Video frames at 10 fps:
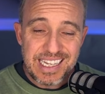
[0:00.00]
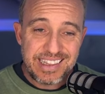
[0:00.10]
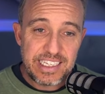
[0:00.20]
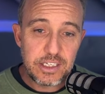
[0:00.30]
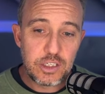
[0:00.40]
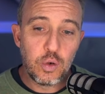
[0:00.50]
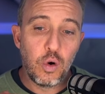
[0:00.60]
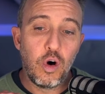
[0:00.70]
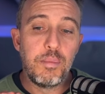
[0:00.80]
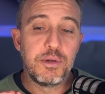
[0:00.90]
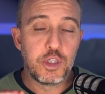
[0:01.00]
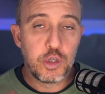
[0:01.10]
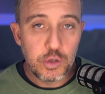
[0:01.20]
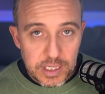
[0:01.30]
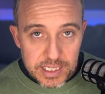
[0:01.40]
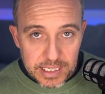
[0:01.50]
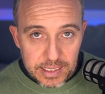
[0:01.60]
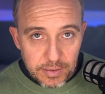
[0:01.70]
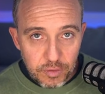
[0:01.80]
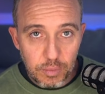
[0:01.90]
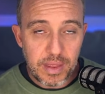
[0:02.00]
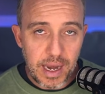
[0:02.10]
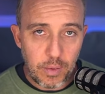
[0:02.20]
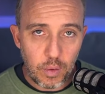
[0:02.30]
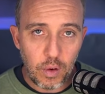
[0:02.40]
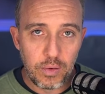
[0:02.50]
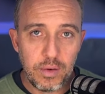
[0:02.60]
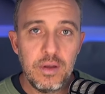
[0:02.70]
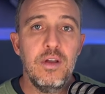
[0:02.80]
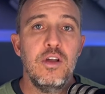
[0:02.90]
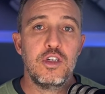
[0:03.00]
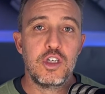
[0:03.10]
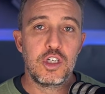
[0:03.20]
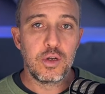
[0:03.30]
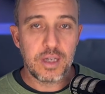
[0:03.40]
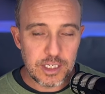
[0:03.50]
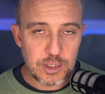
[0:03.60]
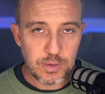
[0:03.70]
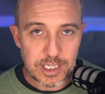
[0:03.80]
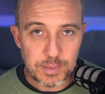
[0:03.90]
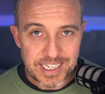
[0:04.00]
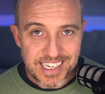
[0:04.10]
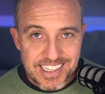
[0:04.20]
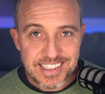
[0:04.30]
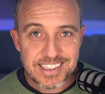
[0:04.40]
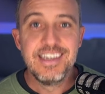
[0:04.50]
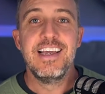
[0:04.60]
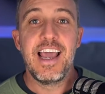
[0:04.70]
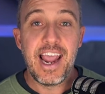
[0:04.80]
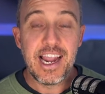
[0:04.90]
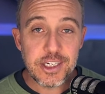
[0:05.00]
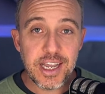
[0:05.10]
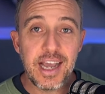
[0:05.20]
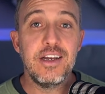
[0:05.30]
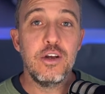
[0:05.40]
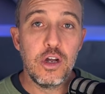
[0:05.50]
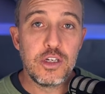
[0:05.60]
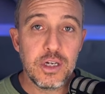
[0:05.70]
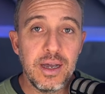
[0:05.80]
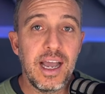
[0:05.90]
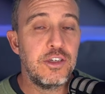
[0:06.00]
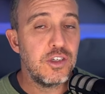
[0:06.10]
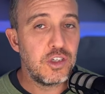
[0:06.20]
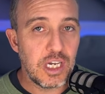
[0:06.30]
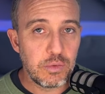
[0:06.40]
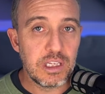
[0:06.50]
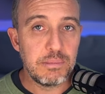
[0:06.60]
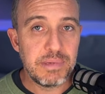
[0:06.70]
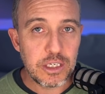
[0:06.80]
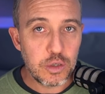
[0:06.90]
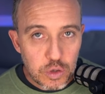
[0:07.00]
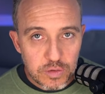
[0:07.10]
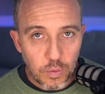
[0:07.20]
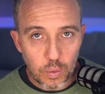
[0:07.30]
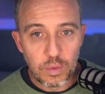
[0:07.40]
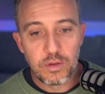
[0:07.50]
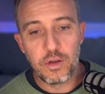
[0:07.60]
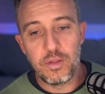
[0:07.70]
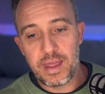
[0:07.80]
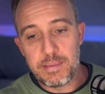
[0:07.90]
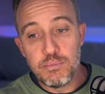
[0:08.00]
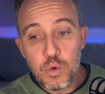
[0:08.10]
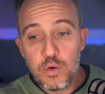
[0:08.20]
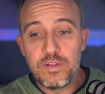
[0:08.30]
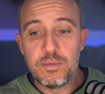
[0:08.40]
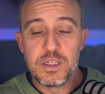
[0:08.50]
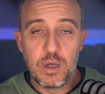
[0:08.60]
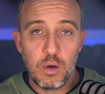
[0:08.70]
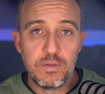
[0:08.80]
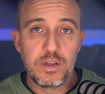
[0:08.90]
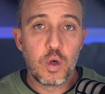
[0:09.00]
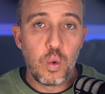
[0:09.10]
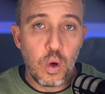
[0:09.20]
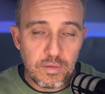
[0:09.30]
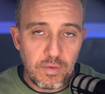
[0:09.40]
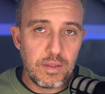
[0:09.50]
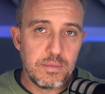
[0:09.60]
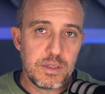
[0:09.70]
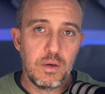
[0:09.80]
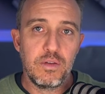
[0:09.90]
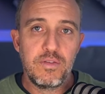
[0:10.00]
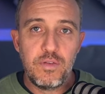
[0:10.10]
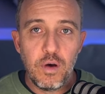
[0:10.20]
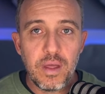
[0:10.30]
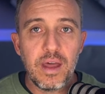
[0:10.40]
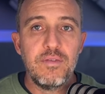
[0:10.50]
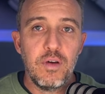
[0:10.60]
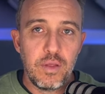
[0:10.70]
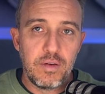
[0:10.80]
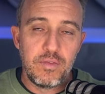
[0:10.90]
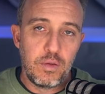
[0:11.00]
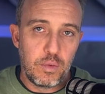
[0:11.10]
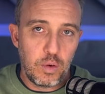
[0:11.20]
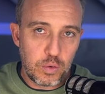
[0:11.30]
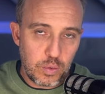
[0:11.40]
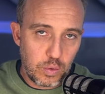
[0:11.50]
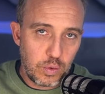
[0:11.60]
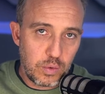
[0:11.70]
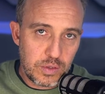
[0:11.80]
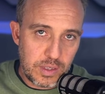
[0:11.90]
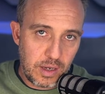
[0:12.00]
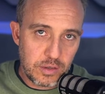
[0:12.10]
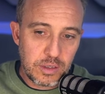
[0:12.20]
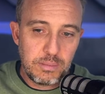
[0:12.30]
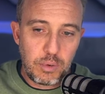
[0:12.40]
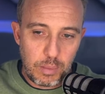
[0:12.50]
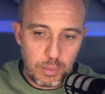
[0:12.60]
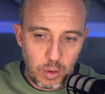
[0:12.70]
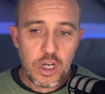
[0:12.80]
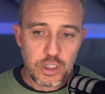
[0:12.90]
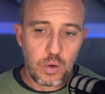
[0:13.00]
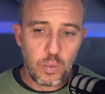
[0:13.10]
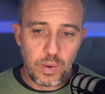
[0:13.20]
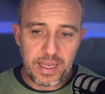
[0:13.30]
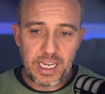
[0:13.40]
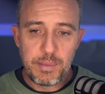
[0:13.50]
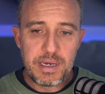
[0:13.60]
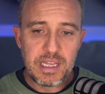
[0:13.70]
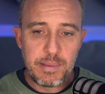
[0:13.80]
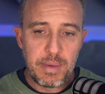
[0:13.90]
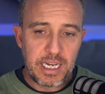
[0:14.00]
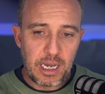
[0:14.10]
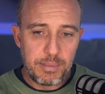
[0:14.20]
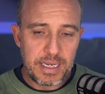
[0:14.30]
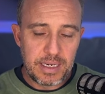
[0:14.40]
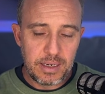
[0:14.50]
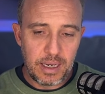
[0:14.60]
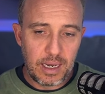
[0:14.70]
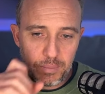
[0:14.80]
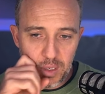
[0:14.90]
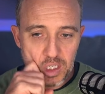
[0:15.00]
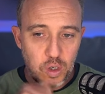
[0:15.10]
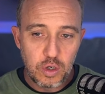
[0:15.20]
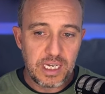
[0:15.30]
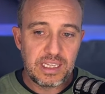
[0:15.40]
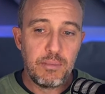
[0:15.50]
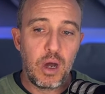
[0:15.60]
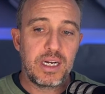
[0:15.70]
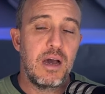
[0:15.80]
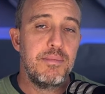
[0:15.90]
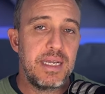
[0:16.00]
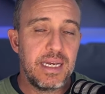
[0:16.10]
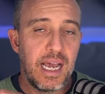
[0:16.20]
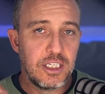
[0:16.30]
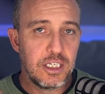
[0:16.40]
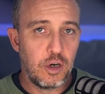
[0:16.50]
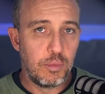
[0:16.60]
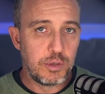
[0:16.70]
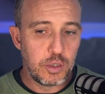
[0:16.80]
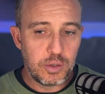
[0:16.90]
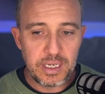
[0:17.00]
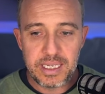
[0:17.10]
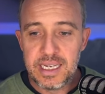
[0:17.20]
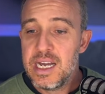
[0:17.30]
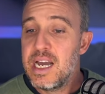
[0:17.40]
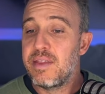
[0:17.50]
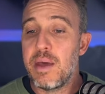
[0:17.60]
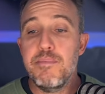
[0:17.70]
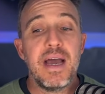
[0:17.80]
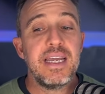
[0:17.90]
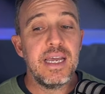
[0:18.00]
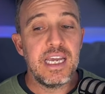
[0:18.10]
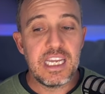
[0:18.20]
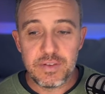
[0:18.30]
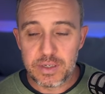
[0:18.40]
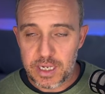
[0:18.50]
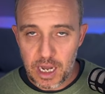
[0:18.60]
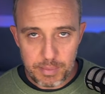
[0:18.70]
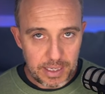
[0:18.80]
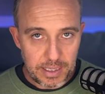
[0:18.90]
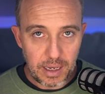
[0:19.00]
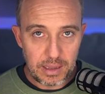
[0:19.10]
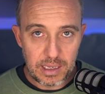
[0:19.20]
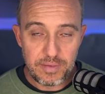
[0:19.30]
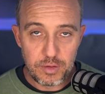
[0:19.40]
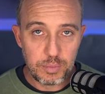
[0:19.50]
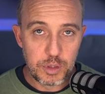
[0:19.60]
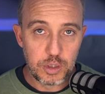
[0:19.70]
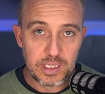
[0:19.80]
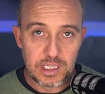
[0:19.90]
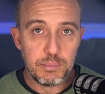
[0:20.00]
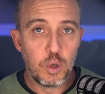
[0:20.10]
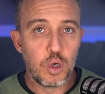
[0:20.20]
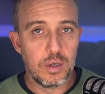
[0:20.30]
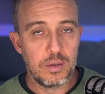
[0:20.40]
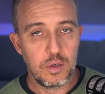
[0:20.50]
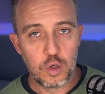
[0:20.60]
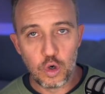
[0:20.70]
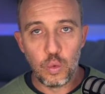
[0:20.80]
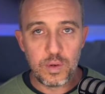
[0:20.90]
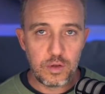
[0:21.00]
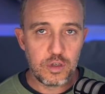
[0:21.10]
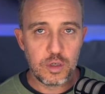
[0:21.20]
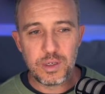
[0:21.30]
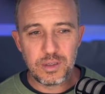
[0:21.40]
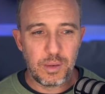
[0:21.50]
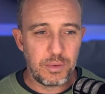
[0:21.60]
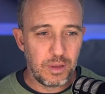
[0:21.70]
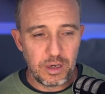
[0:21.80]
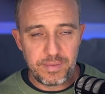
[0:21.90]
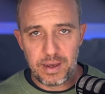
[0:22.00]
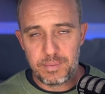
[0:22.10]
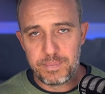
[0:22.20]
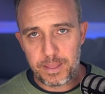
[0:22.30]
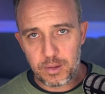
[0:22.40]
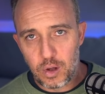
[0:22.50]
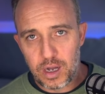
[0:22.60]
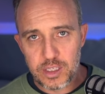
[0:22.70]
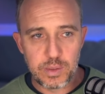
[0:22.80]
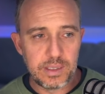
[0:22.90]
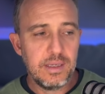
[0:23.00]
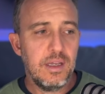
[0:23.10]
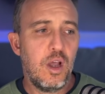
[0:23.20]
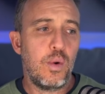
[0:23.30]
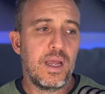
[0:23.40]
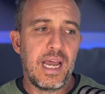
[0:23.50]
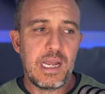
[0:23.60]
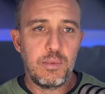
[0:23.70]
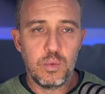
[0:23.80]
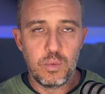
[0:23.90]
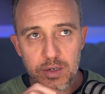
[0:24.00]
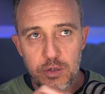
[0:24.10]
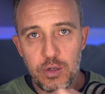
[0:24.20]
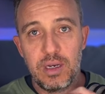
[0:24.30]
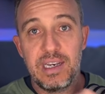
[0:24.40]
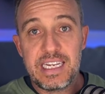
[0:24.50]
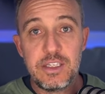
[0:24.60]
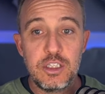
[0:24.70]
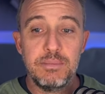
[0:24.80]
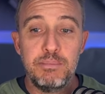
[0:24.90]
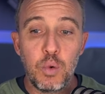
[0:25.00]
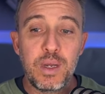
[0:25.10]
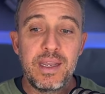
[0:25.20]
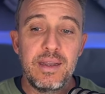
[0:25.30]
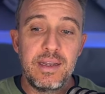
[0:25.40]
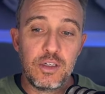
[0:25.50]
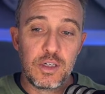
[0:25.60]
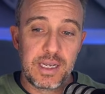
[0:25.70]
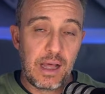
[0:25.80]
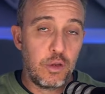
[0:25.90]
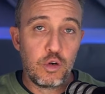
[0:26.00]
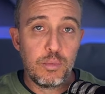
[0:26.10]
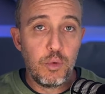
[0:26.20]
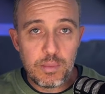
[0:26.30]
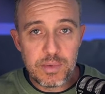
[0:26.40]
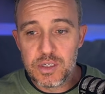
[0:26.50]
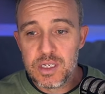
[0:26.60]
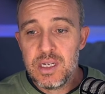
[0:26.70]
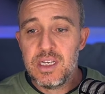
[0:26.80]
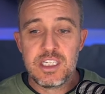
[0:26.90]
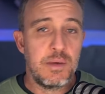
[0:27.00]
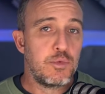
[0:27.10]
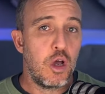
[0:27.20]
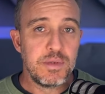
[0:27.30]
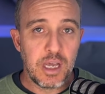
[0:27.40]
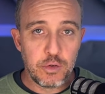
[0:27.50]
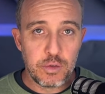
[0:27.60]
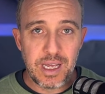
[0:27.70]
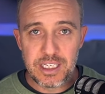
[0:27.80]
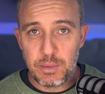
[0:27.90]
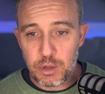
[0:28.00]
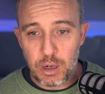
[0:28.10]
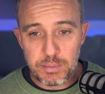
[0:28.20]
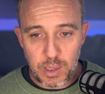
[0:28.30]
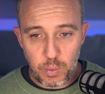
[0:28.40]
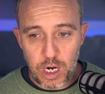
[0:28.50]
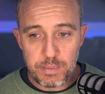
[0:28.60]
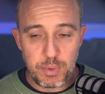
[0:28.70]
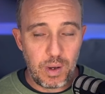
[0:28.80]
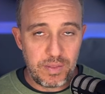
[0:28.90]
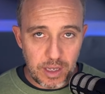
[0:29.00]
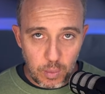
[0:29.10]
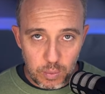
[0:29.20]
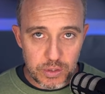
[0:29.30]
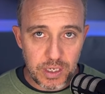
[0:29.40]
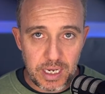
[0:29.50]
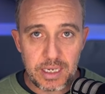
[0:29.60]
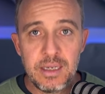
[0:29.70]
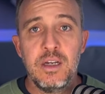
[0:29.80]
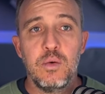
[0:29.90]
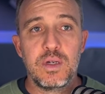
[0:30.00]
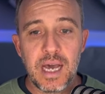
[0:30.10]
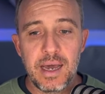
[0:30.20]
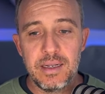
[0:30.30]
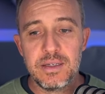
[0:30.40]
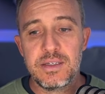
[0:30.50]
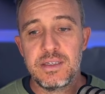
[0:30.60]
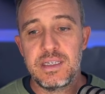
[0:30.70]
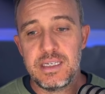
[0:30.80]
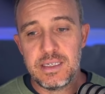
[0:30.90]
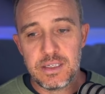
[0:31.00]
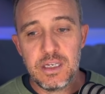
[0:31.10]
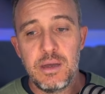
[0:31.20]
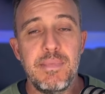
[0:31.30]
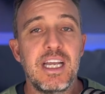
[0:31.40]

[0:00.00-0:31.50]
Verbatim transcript: This is your opportunity from there on to showcase your expertise educate, nurture, and just generally be useful so that they move themselves and qualify themselves further and further and further along your sales pipeline. So when they come in, they may come in um, as a contact, they might come in as an opportunity. They may even come in and have the opportunity to book a call with you. So we do that with a lot of our clients. We we enable you know, leads to book into calendar appointments. Sometimes they'll do that, sometimes they won't. But one thing I will say, regardless, is make